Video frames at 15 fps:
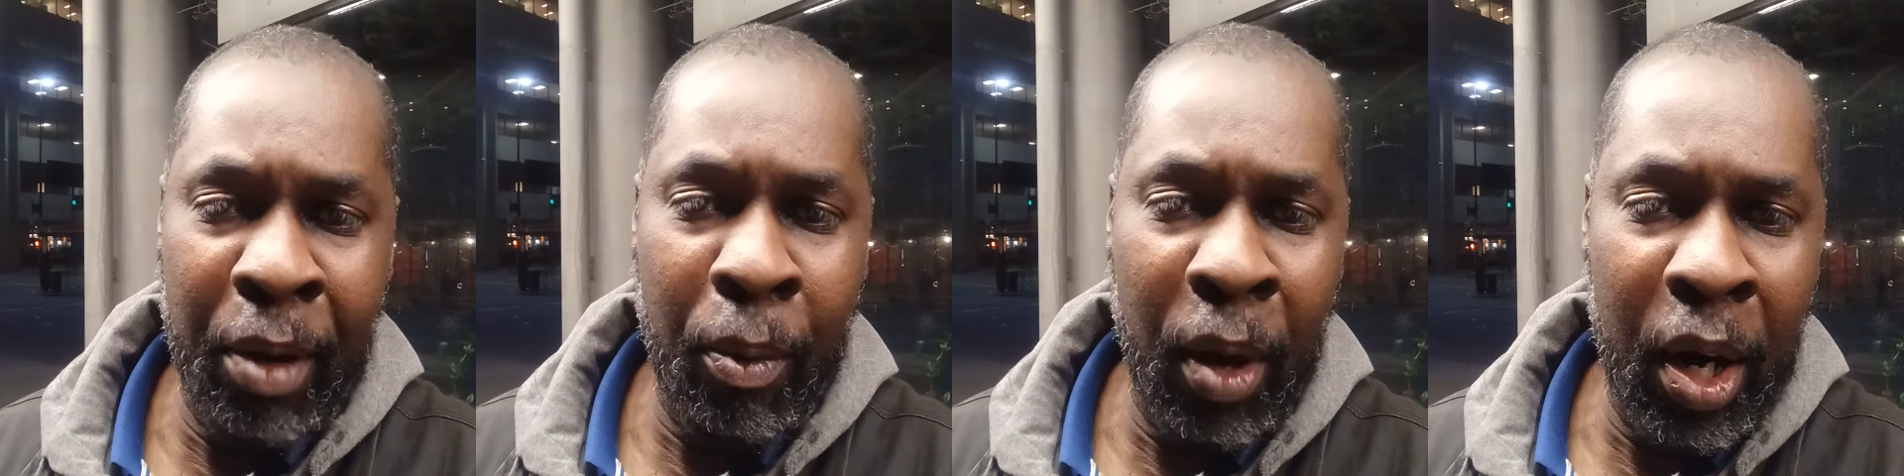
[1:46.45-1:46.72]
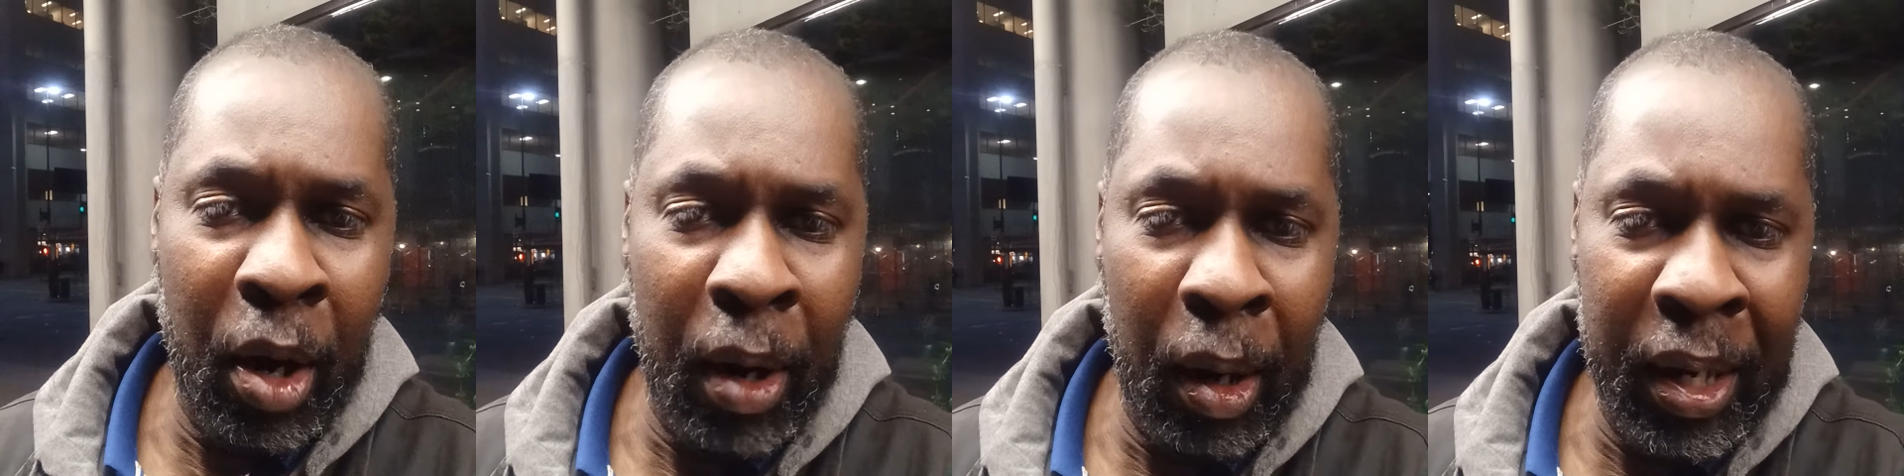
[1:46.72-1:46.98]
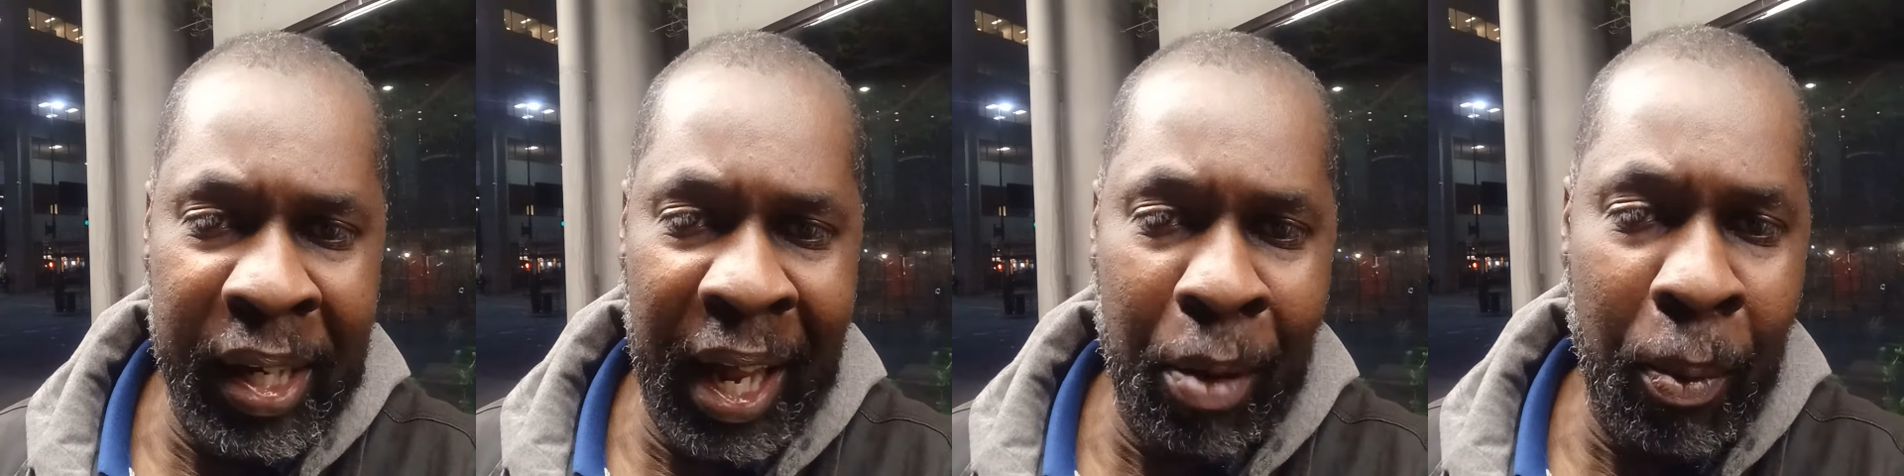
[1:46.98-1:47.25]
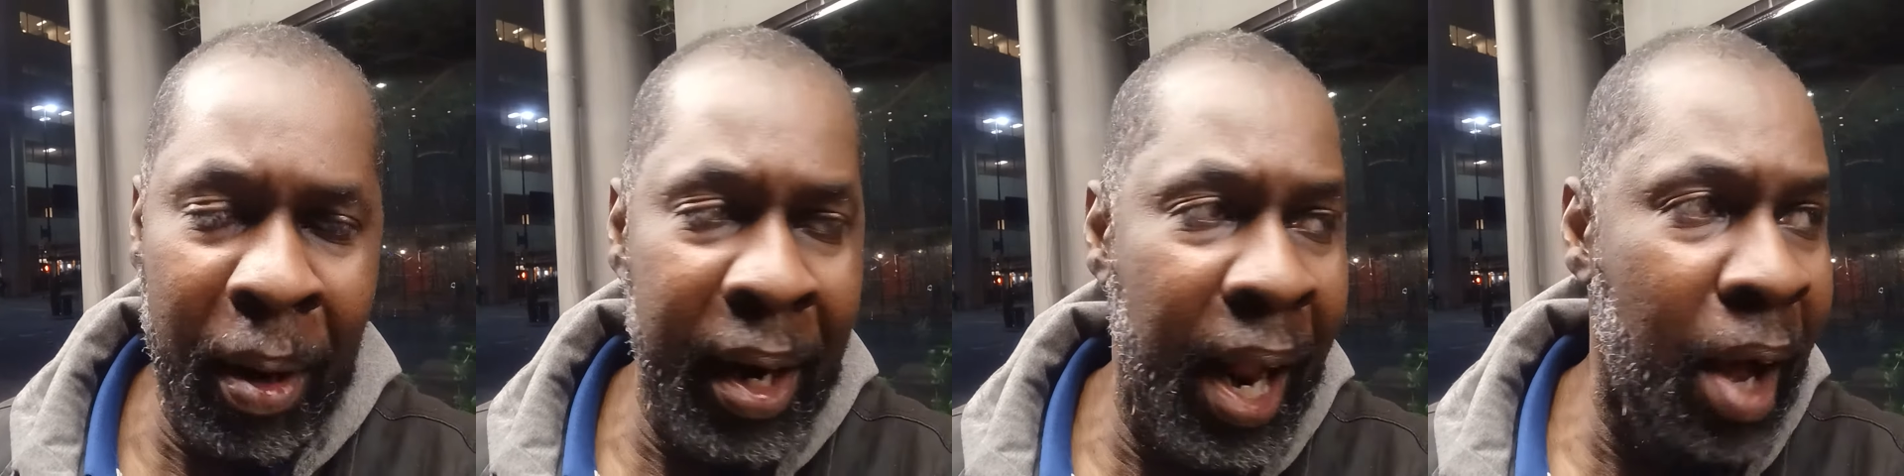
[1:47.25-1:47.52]

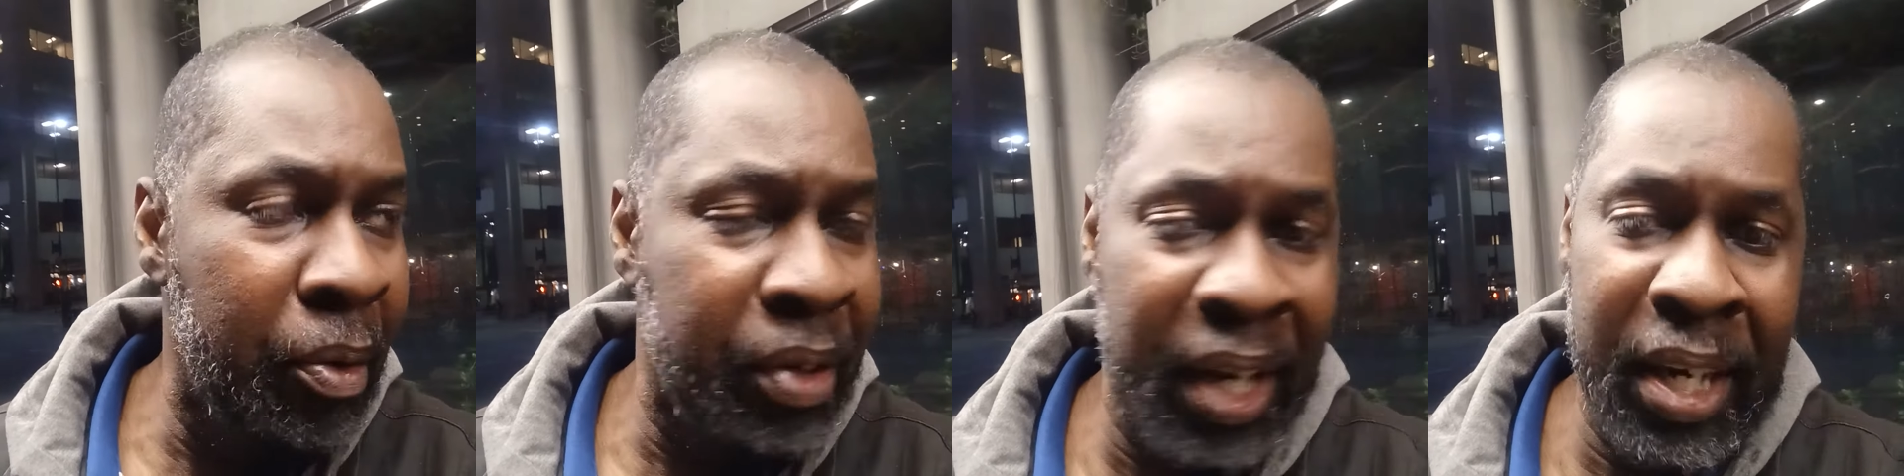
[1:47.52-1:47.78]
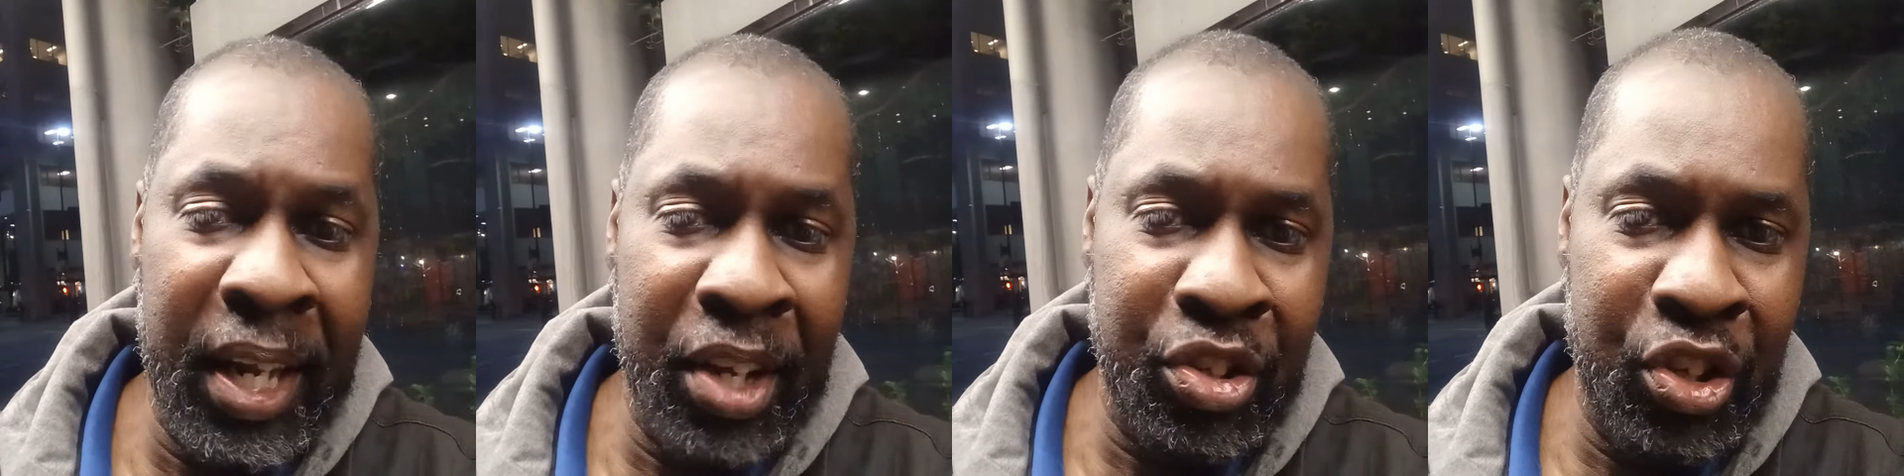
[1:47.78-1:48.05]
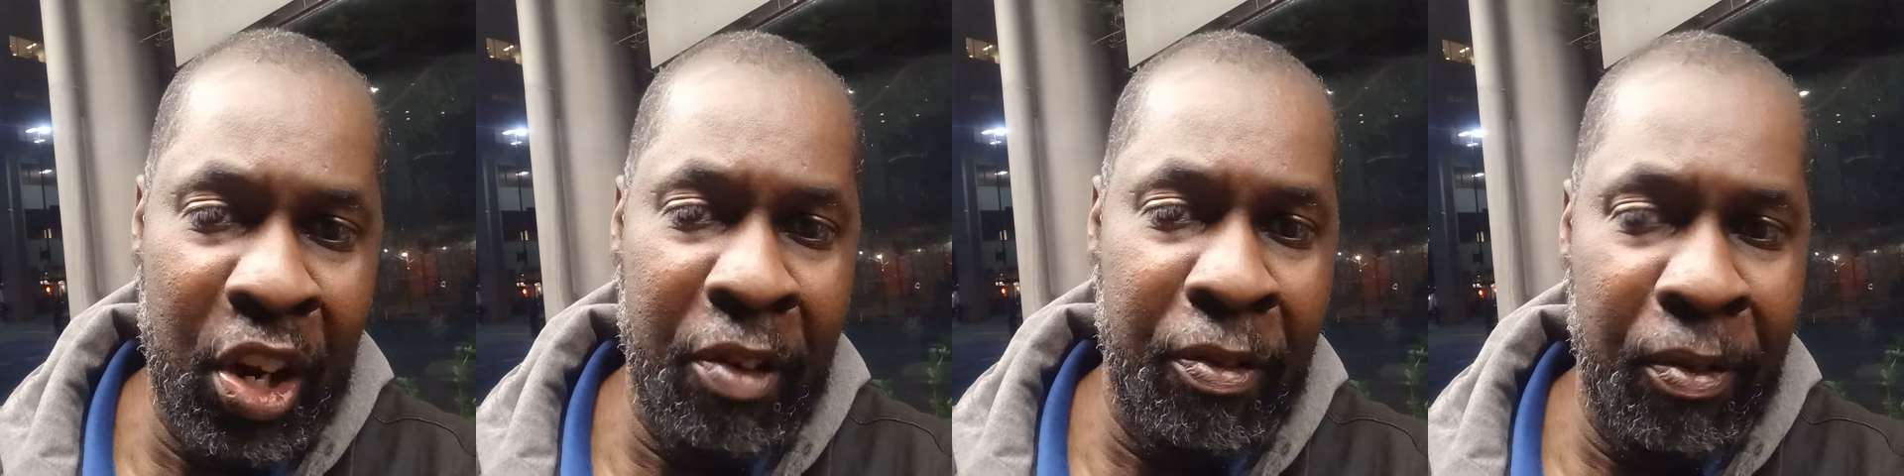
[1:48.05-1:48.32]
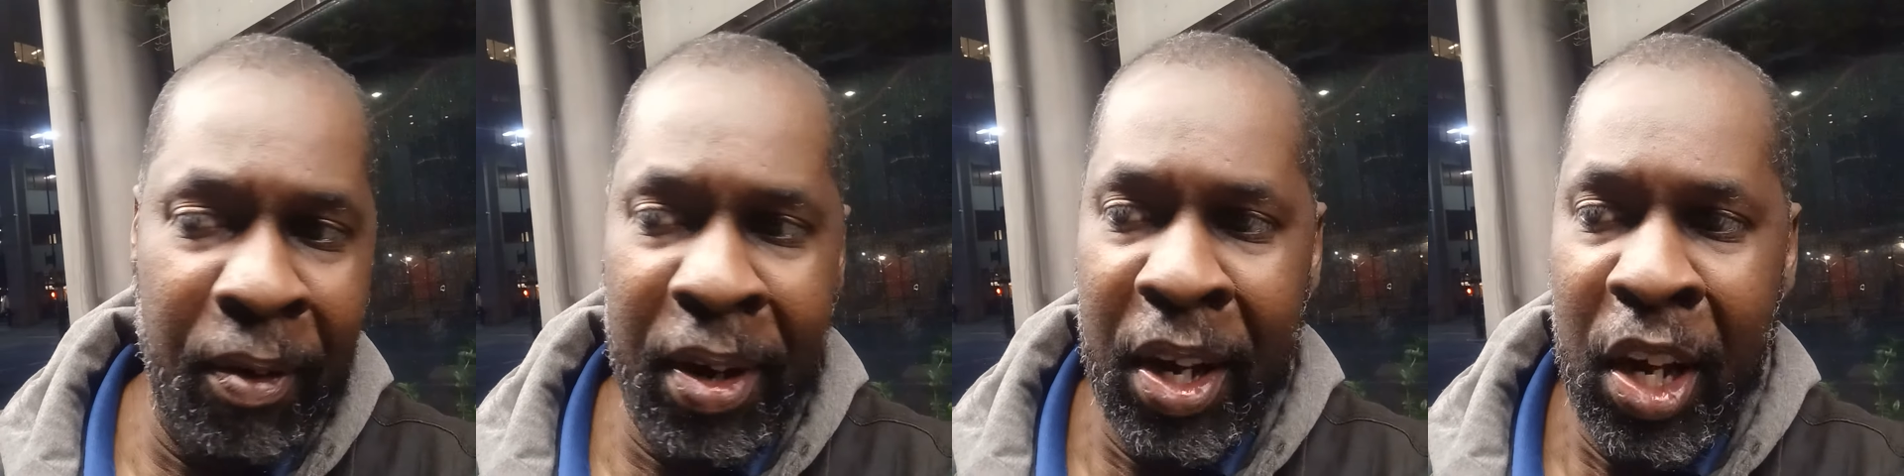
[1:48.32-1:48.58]
want out, then that's
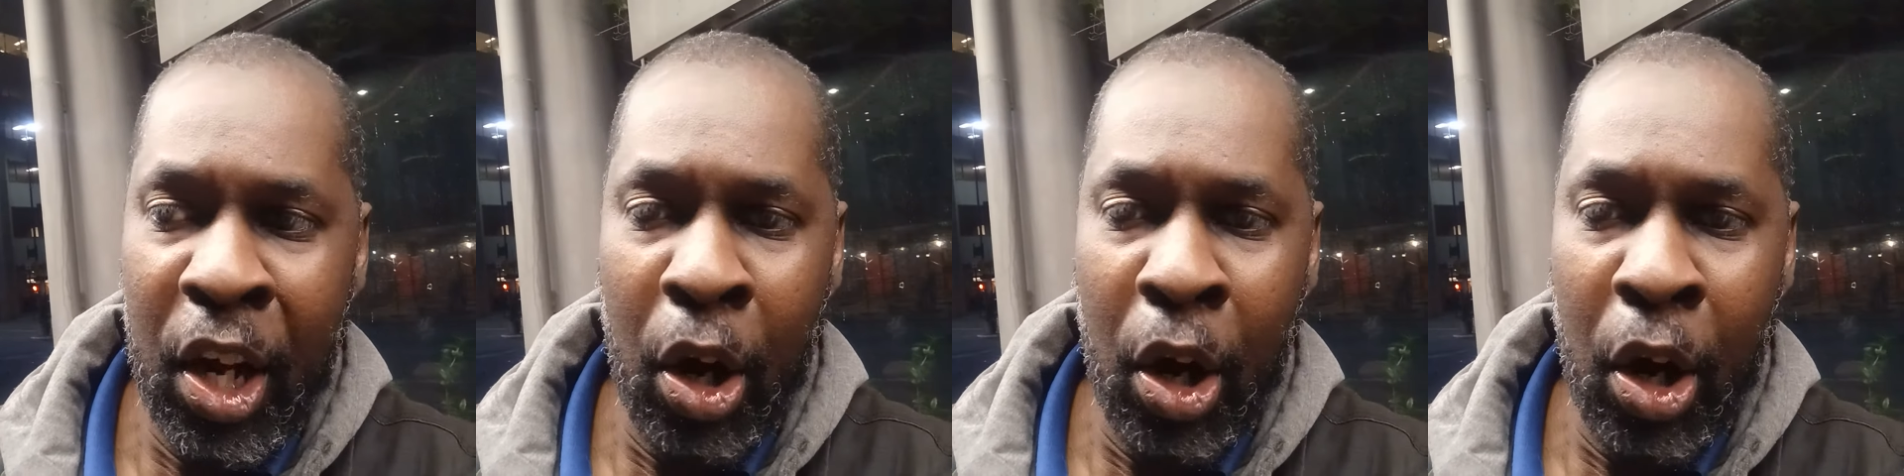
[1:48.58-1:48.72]
different.